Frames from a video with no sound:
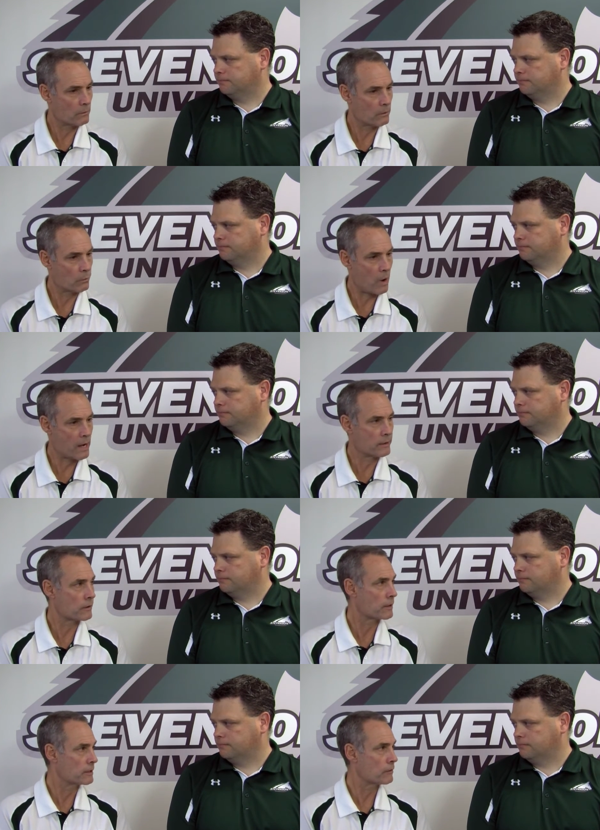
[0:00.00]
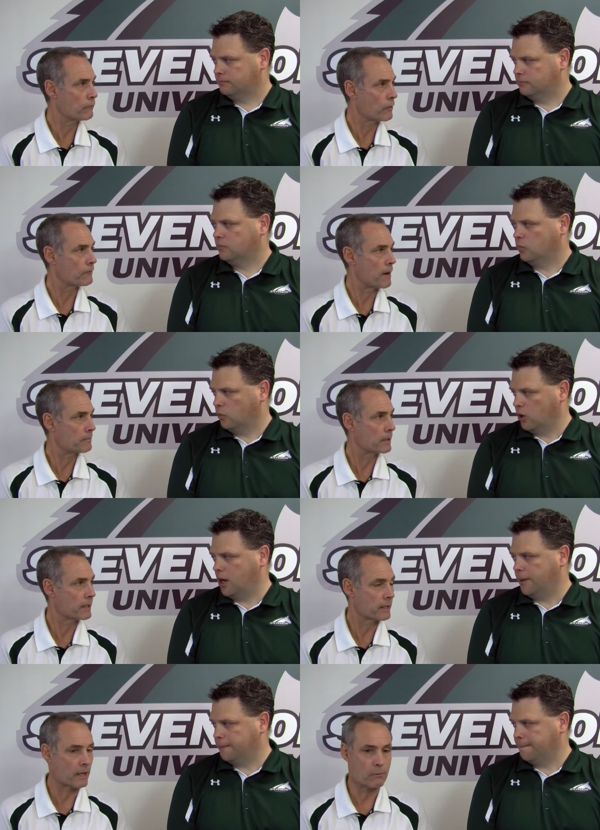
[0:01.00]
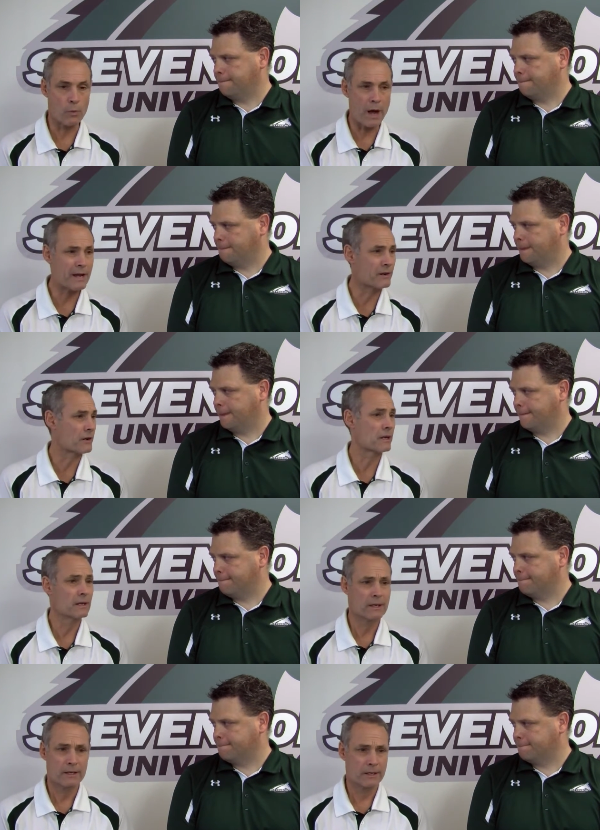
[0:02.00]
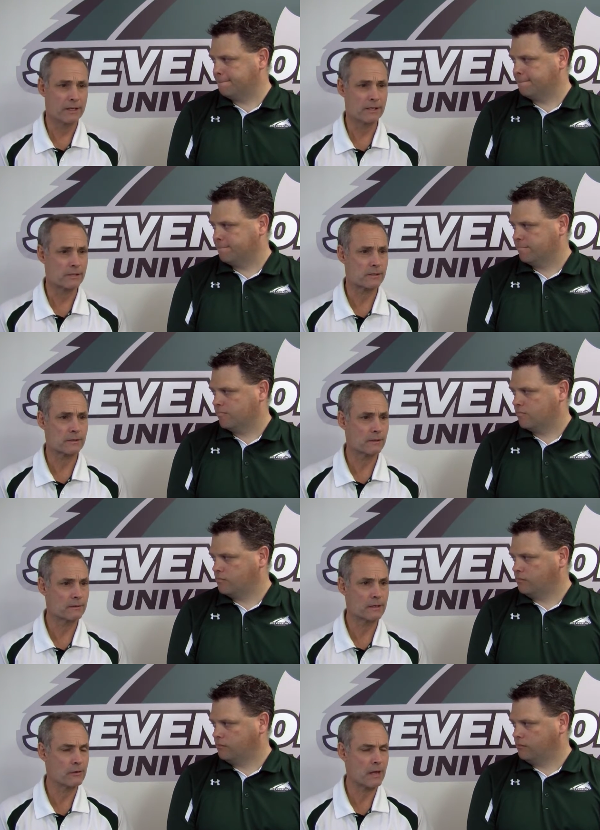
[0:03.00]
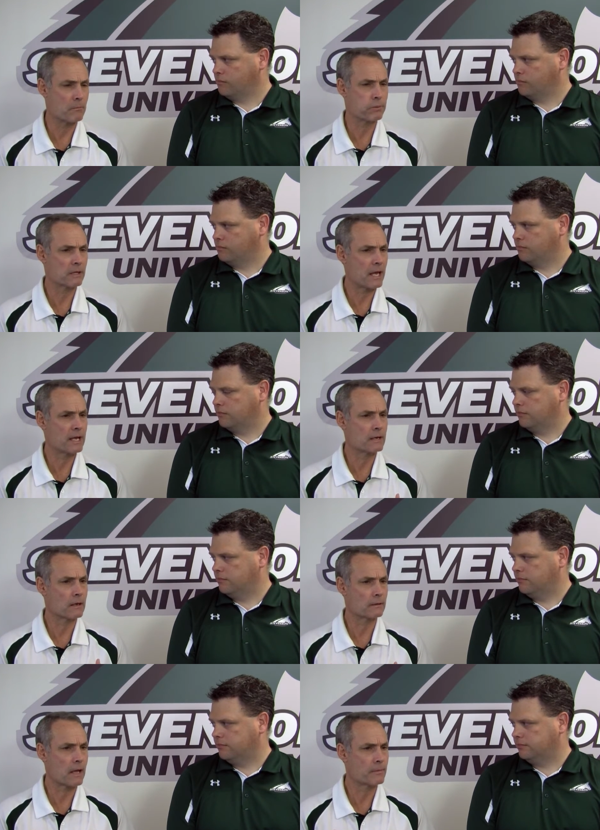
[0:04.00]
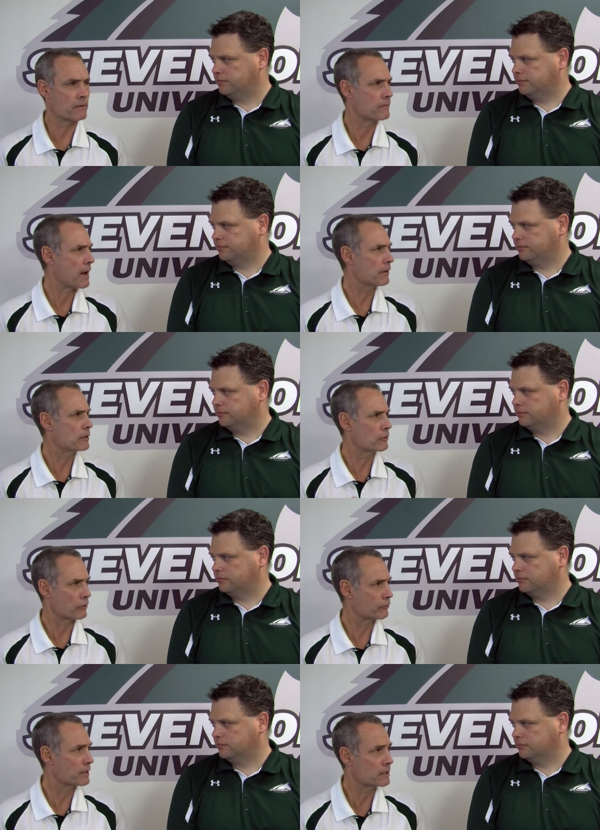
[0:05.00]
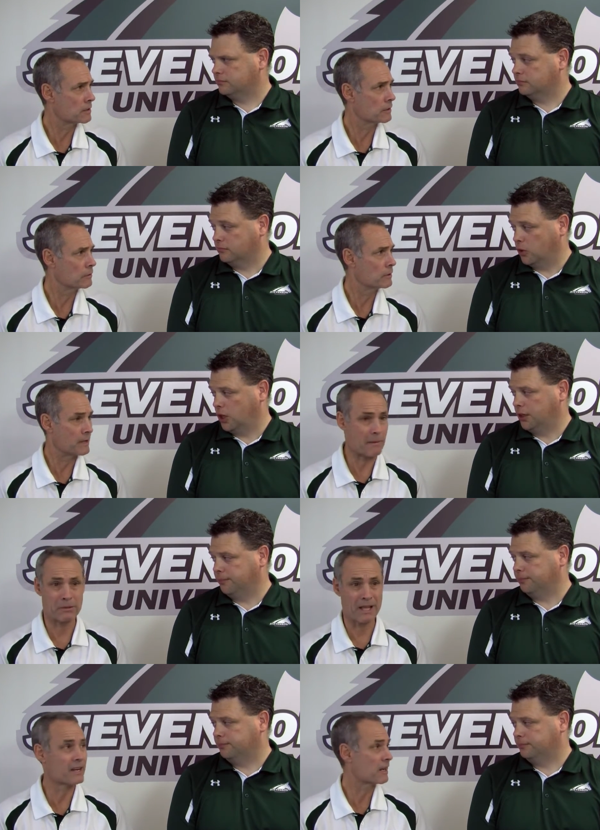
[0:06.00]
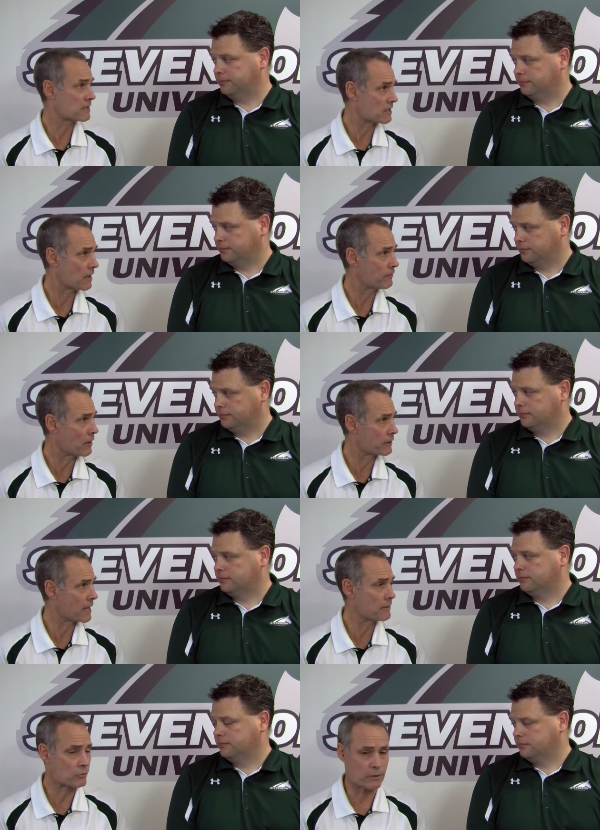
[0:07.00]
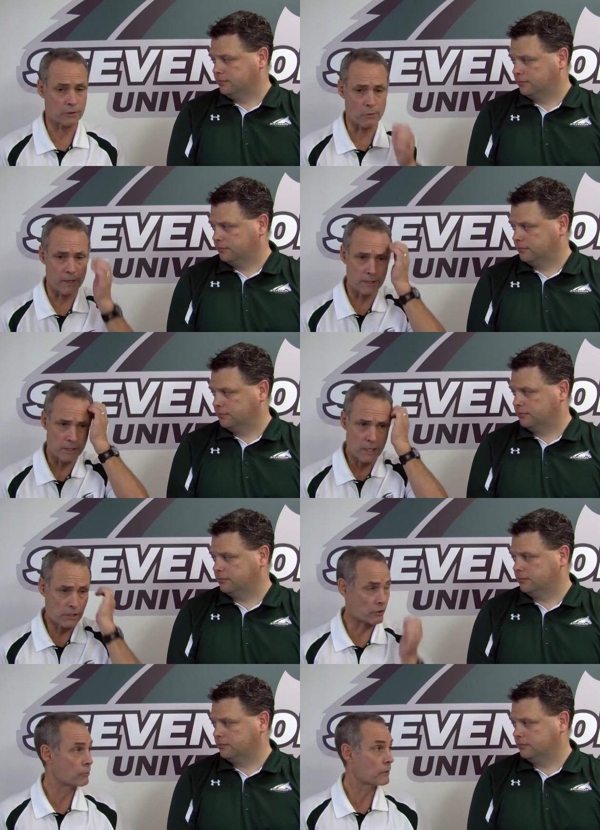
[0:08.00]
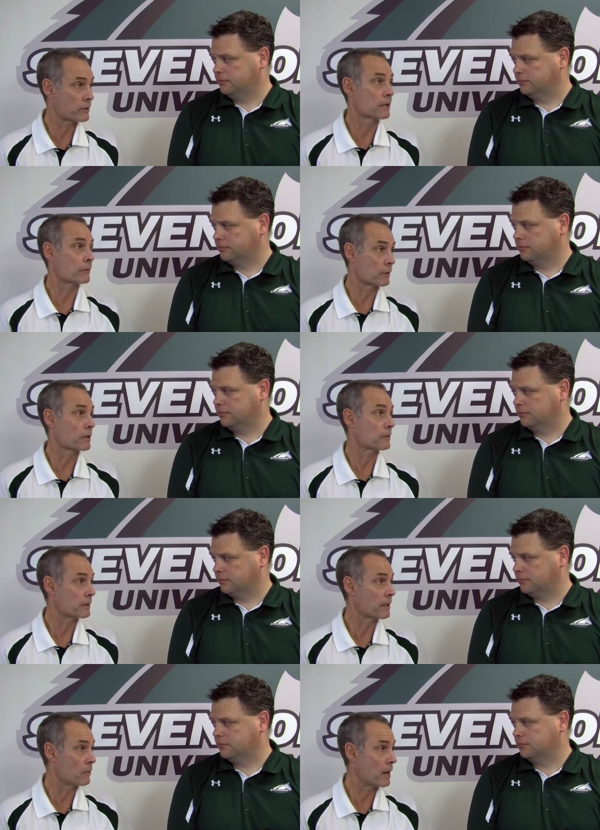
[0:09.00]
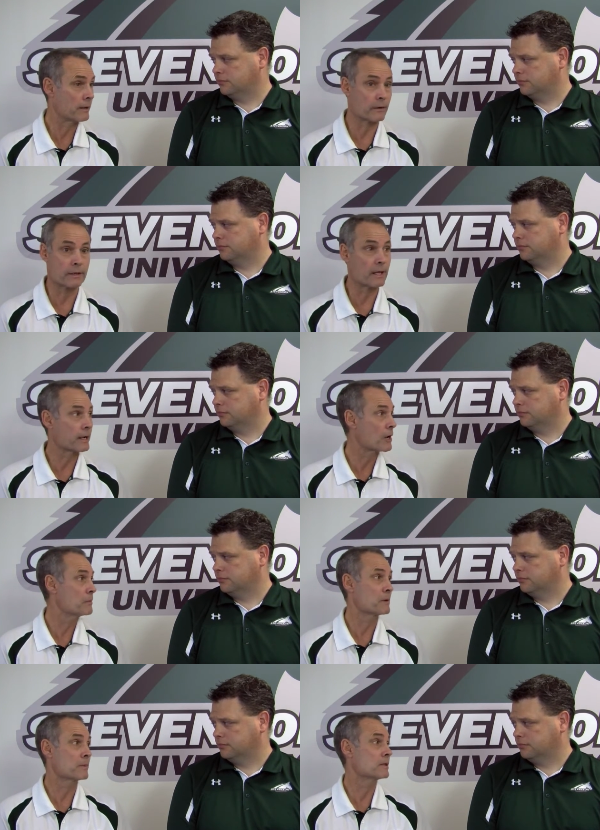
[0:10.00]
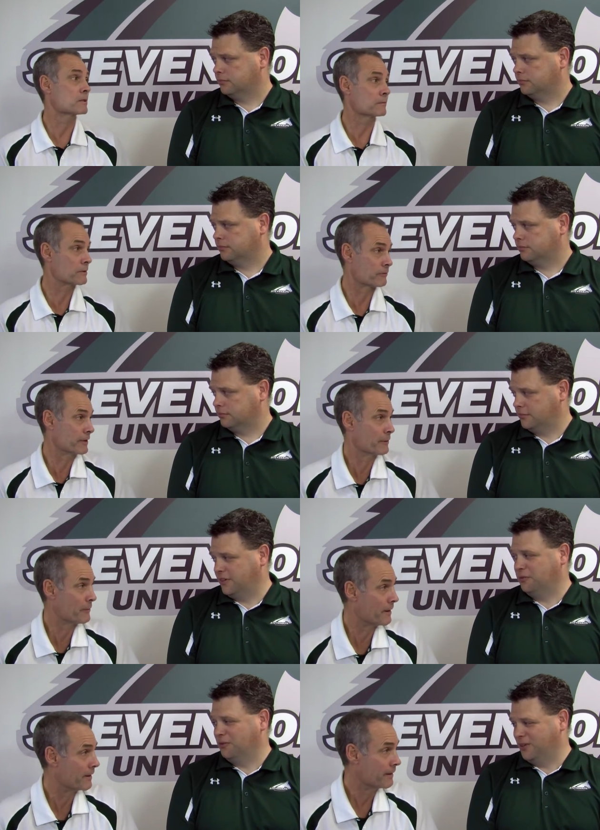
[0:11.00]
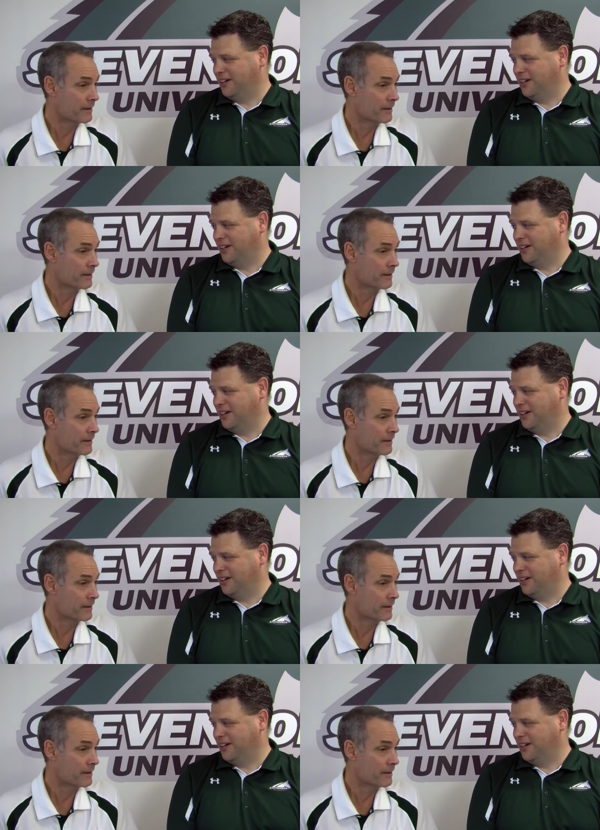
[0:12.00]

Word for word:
Speaker 1: Widener in the 4 5 right. game. Widener is you know, they played Lebanon Valley to 3-2. Right. They played us tough. All the games were in the 20s. So if we're thinking we're going to play Widener, and Lycoming beats them 3-1